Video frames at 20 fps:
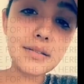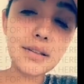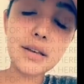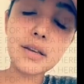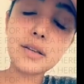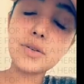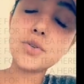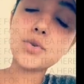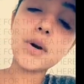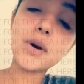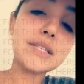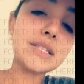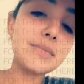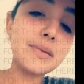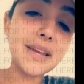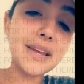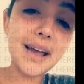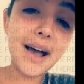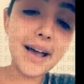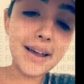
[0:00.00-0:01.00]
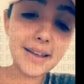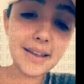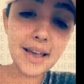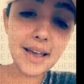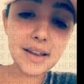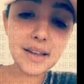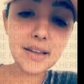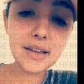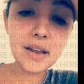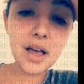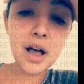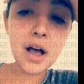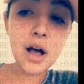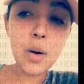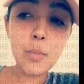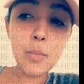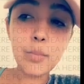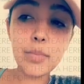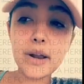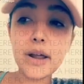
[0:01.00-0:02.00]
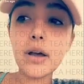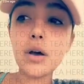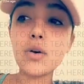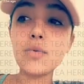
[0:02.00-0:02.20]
Like, trust me, I get it, but I